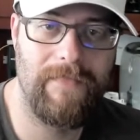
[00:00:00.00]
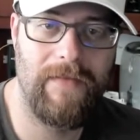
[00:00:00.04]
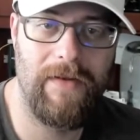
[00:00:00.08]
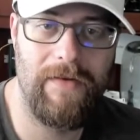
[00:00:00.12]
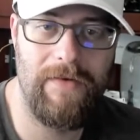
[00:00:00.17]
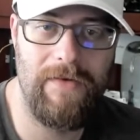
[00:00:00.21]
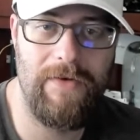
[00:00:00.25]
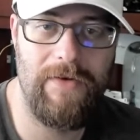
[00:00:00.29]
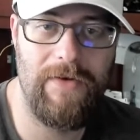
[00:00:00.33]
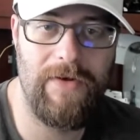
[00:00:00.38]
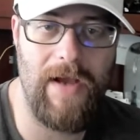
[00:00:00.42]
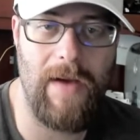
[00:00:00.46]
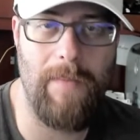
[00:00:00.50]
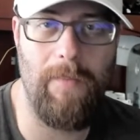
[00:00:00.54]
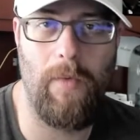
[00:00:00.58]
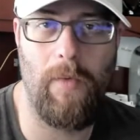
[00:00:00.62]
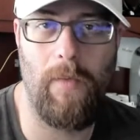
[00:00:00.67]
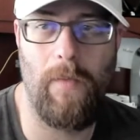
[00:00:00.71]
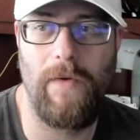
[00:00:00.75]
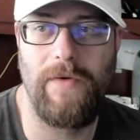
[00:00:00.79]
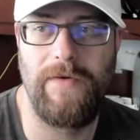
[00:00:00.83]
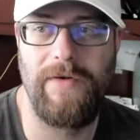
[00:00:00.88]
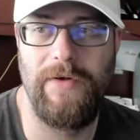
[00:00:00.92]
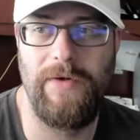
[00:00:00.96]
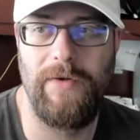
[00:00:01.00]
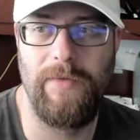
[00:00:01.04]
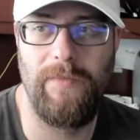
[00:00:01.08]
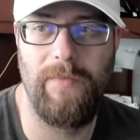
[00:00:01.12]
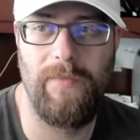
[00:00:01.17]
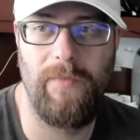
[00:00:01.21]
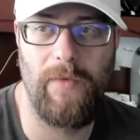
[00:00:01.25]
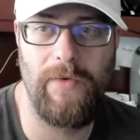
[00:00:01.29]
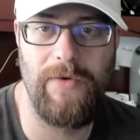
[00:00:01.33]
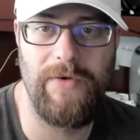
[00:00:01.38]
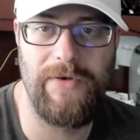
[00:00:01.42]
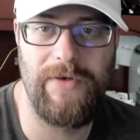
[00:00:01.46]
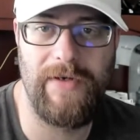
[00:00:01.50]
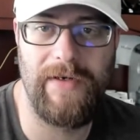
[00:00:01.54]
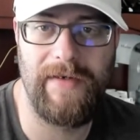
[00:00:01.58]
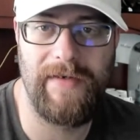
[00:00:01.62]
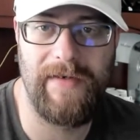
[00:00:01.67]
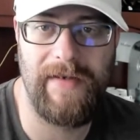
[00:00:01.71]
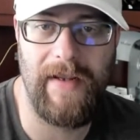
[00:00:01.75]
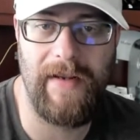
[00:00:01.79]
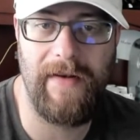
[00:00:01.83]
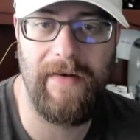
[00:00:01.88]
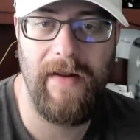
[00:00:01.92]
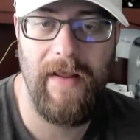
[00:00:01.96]
you got more work to do before you can
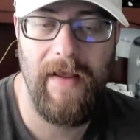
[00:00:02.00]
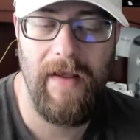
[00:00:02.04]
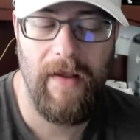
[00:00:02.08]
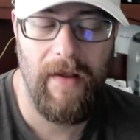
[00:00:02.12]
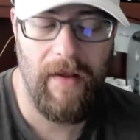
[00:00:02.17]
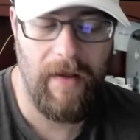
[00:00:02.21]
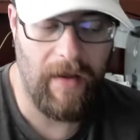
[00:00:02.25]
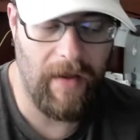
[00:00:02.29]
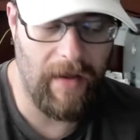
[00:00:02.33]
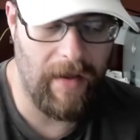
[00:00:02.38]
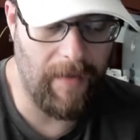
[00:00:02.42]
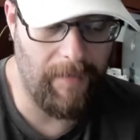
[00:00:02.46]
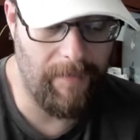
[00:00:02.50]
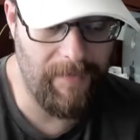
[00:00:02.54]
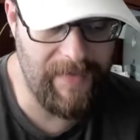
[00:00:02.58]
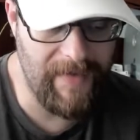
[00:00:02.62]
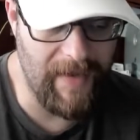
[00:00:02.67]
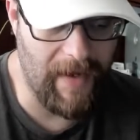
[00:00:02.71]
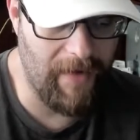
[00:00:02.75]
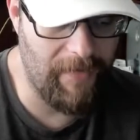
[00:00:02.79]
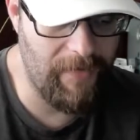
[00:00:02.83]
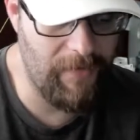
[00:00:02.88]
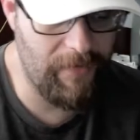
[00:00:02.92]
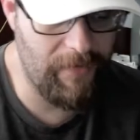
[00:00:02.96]
contain. The other